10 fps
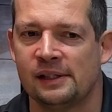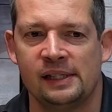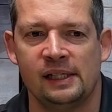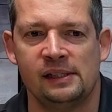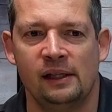
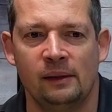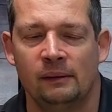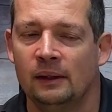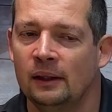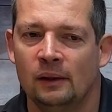six year
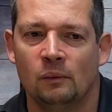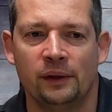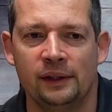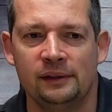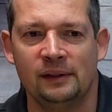
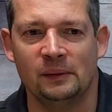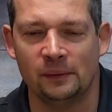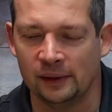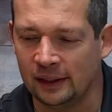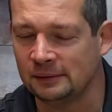warranty
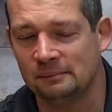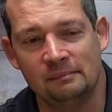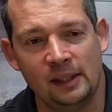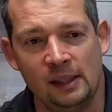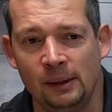on it
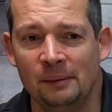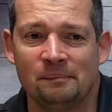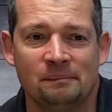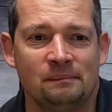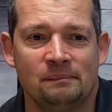maybe
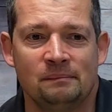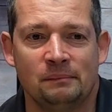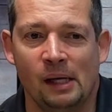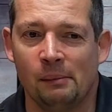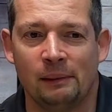
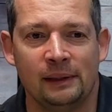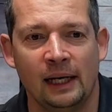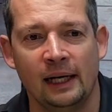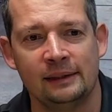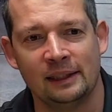probably
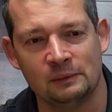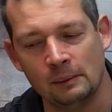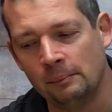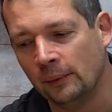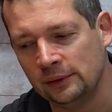not at
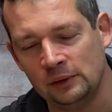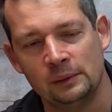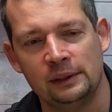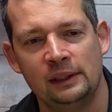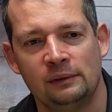one point you
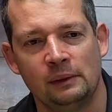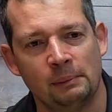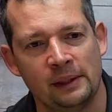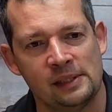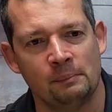will need to
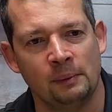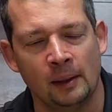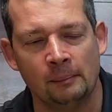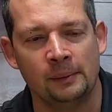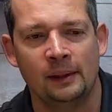replace a
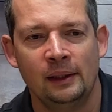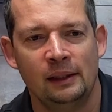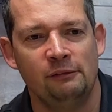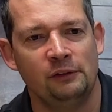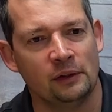pump
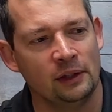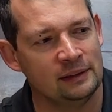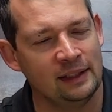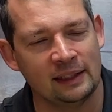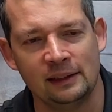if you're
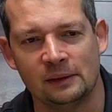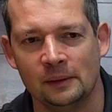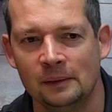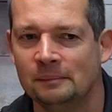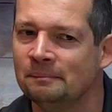not
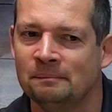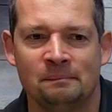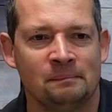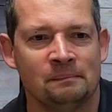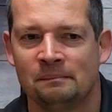technical
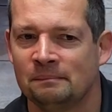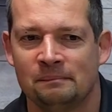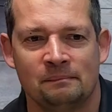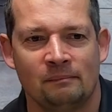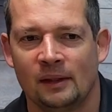
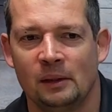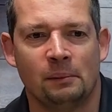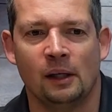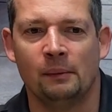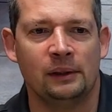you
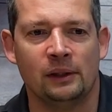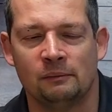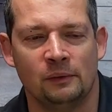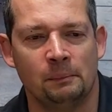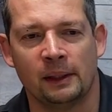probably not
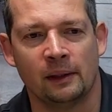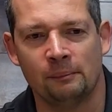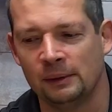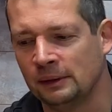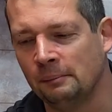will pick
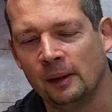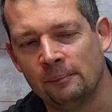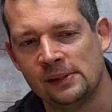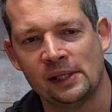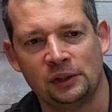up that the
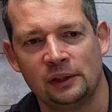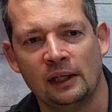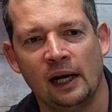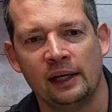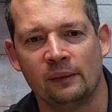pump is actually
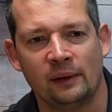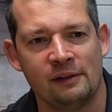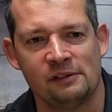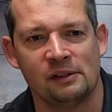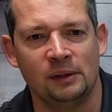dying or
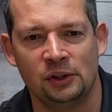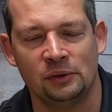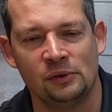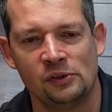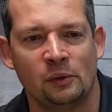have some
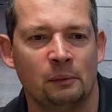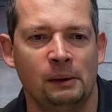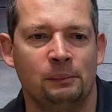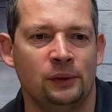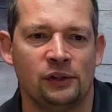issues or
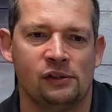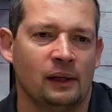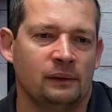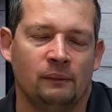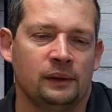people just
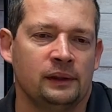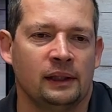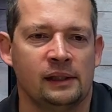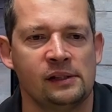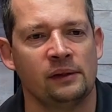like will
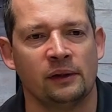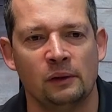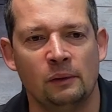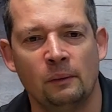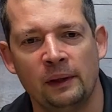think it's gonna
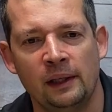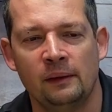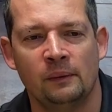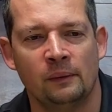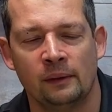go
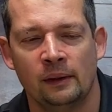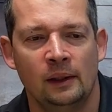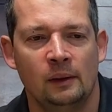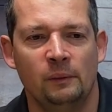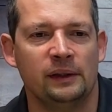away or
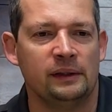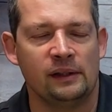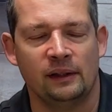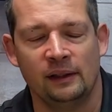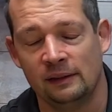will re
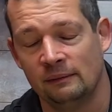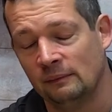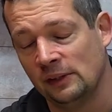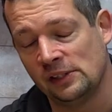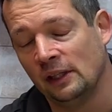it
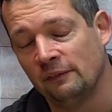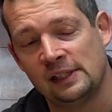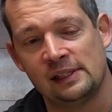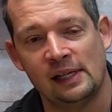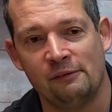resolve
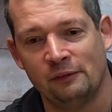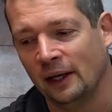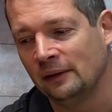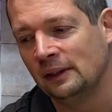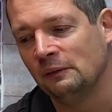itself or
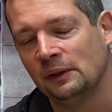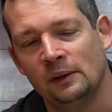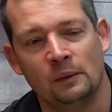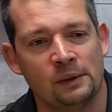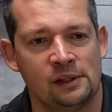i don't even
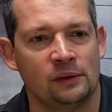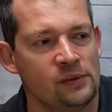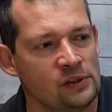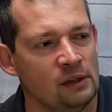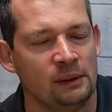know what's the
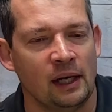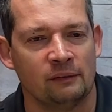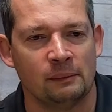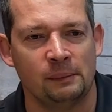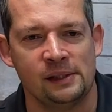noise coming out
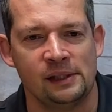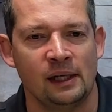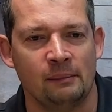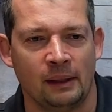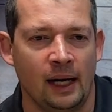of the
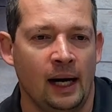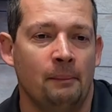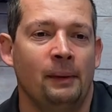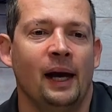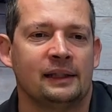pc i'm how
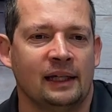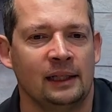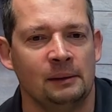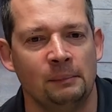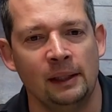bad can
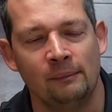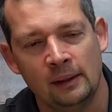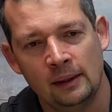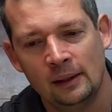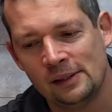it be
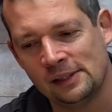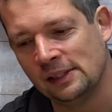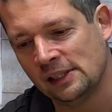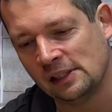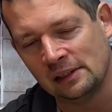
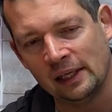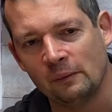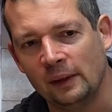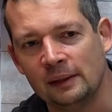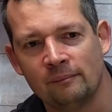since it's
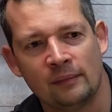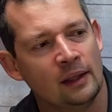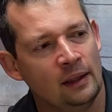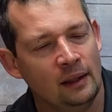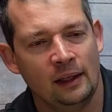liquid
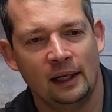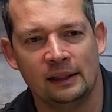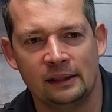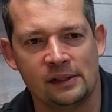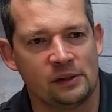
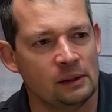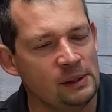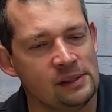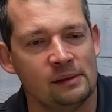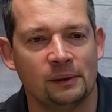and there's gonna
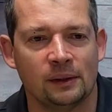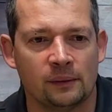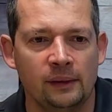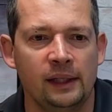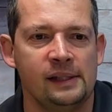be some
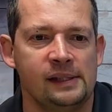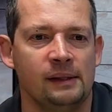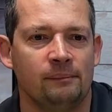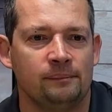crazy